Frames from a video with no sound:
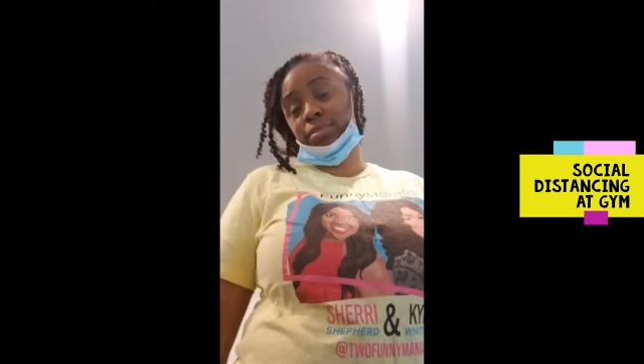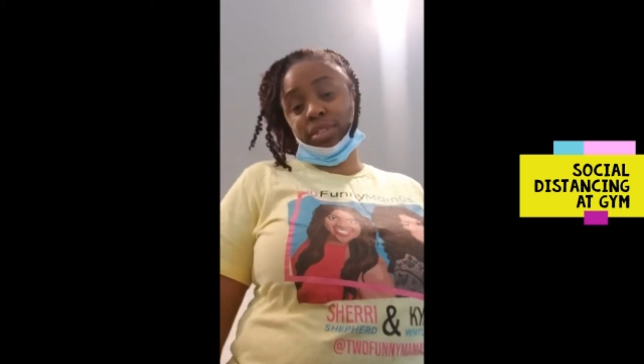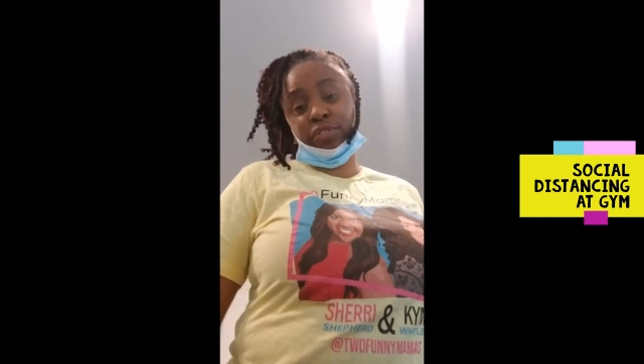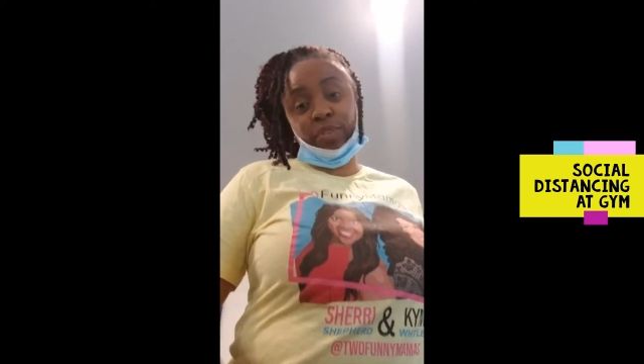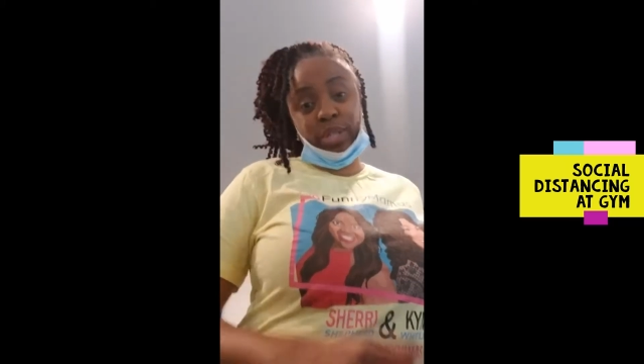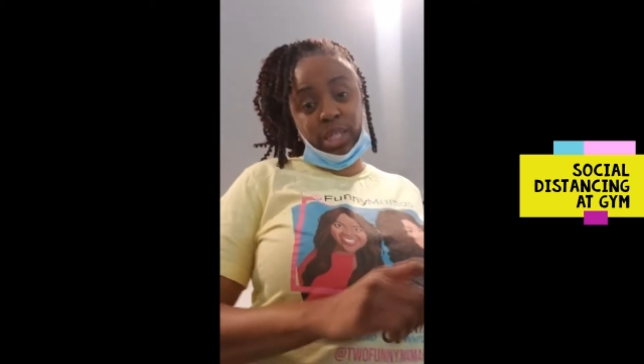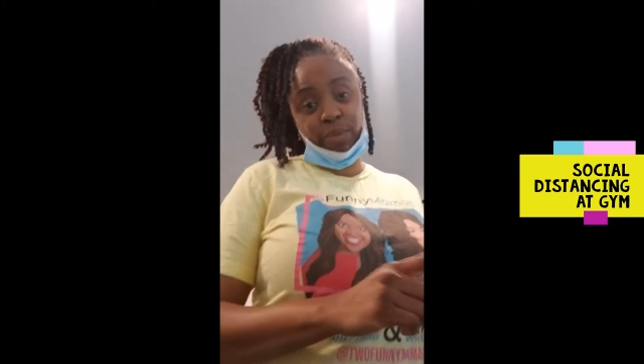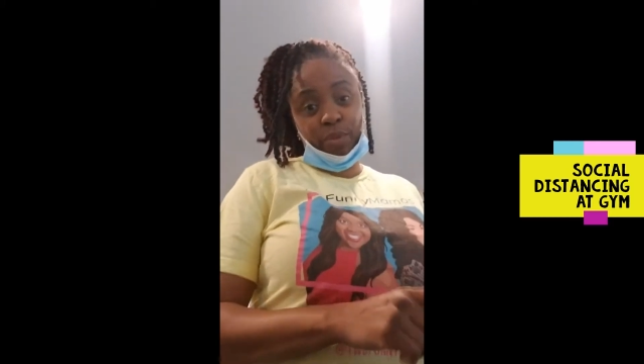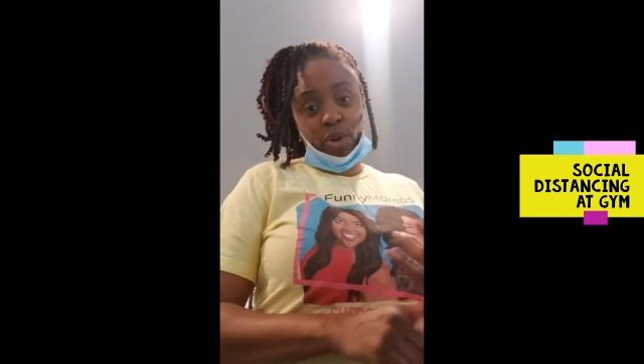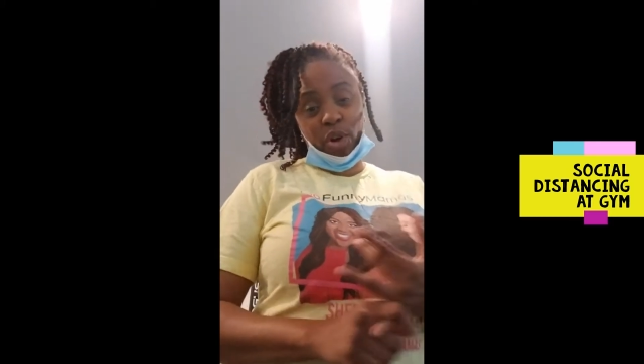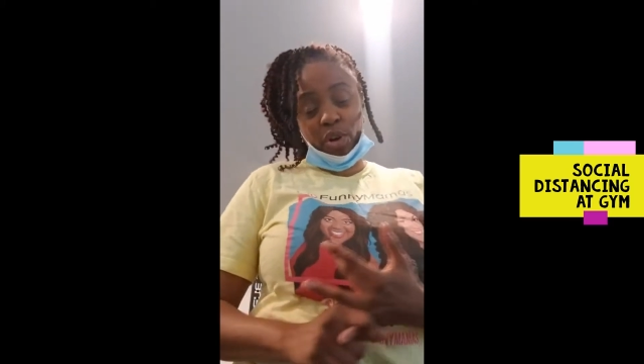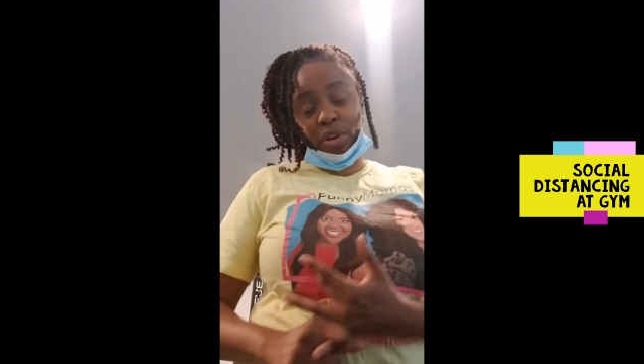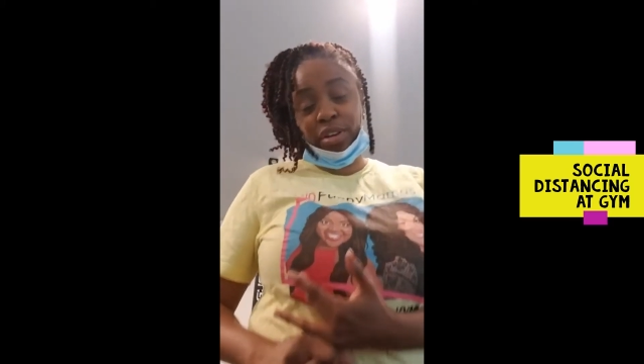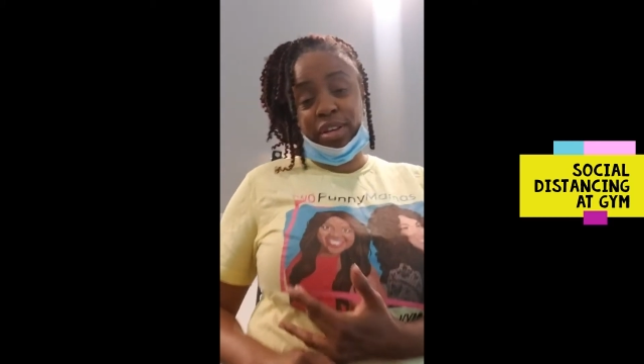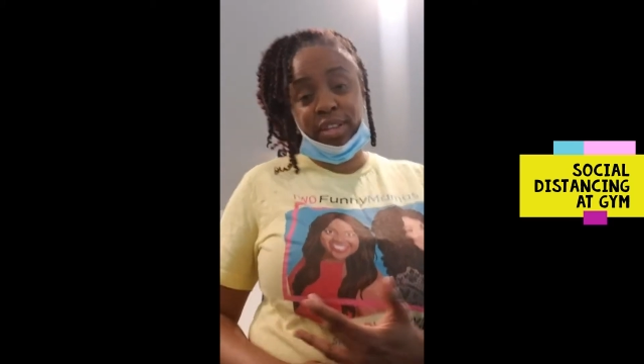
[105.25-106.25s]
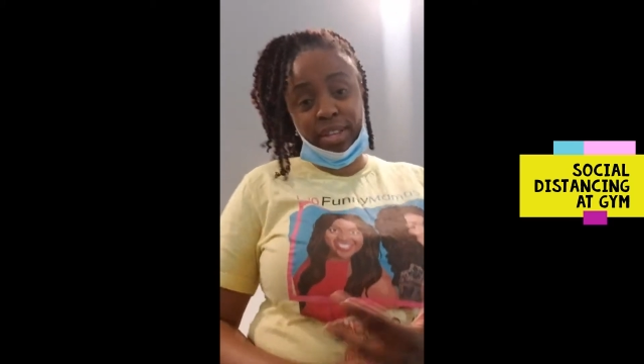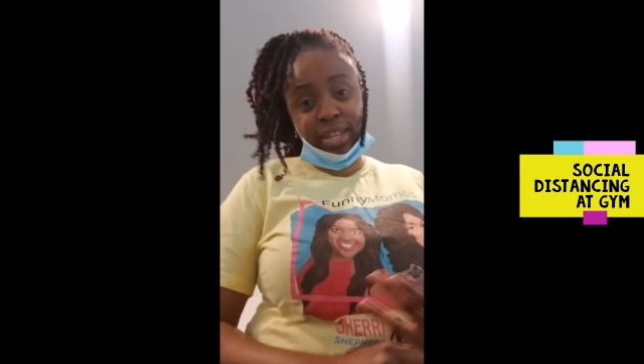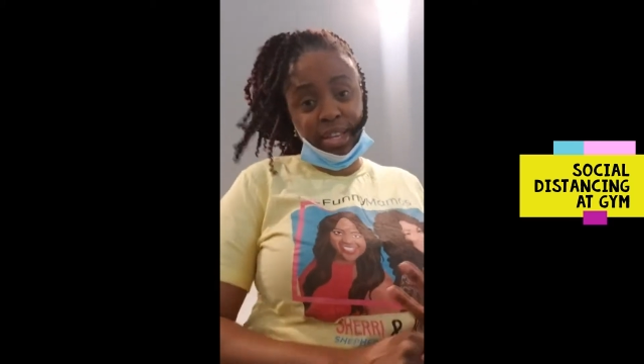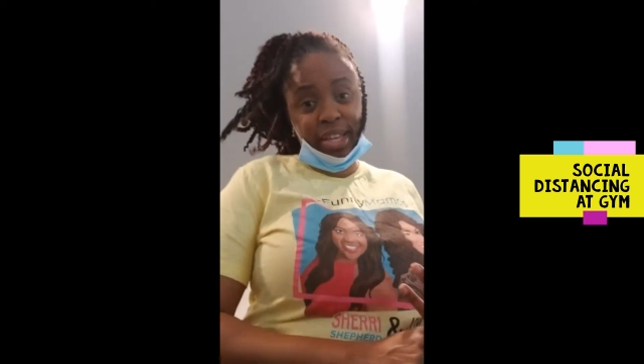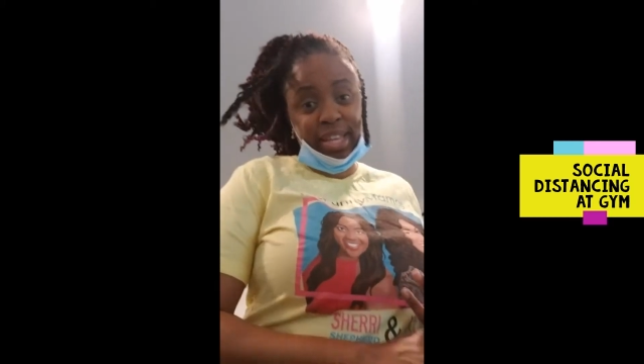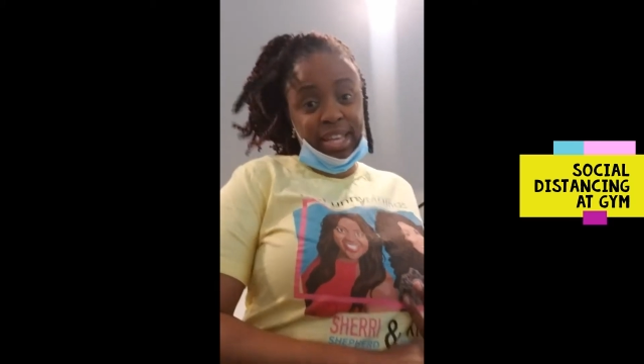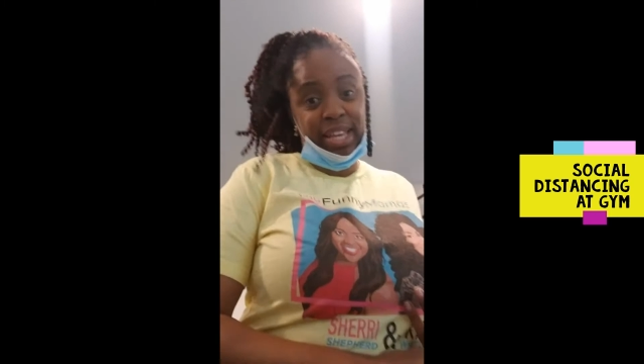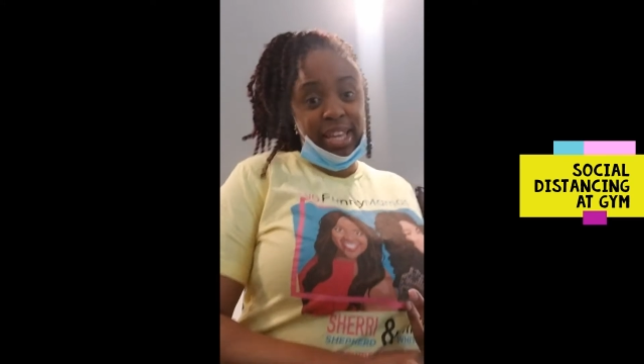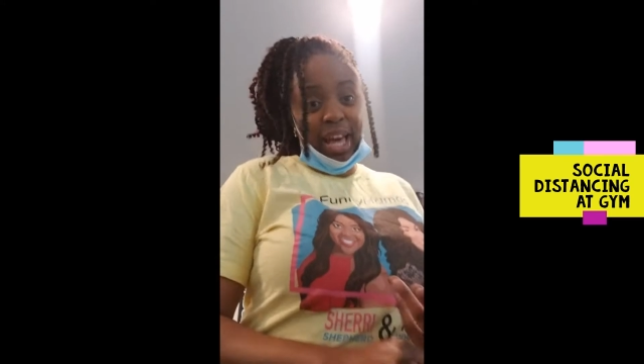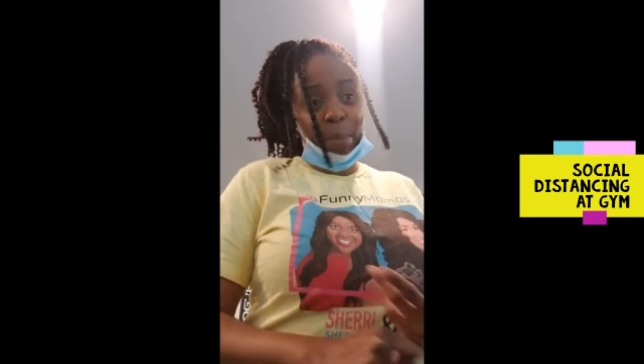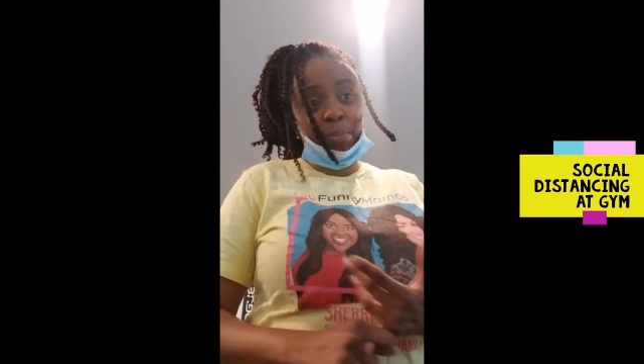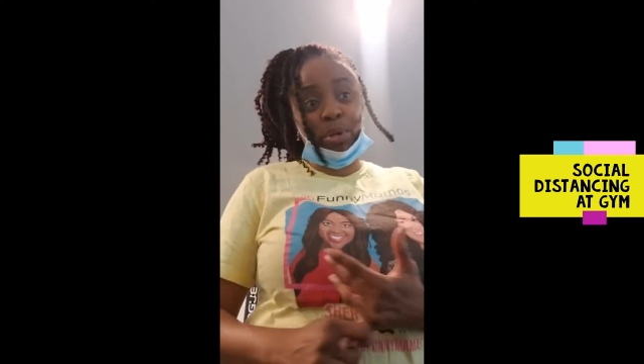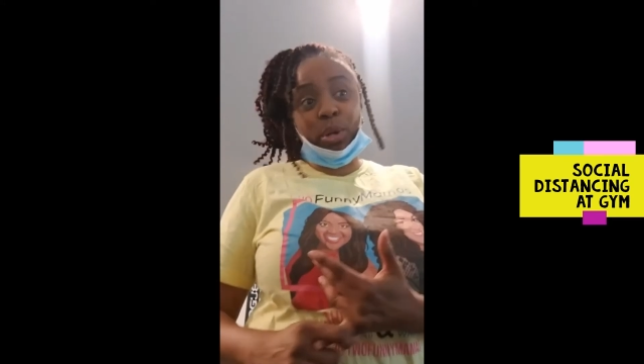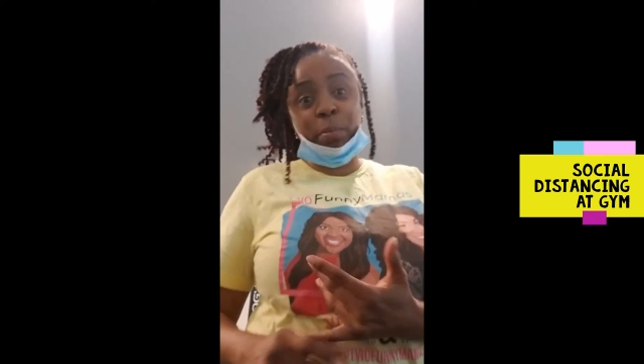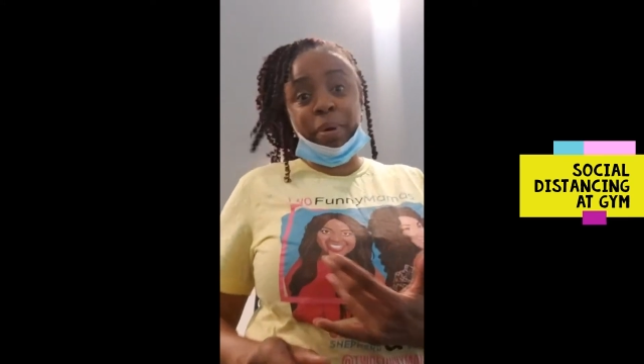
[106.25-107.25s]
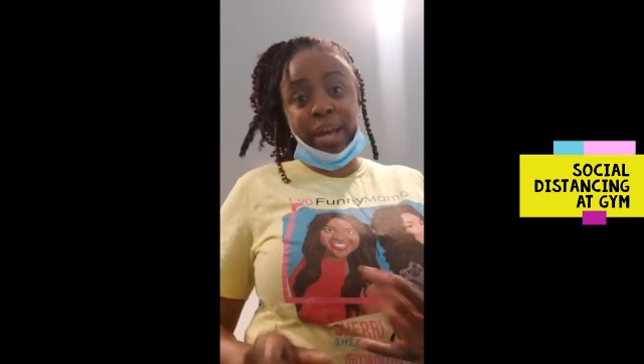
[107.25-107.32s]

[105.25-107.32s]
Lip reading: First of all, I put on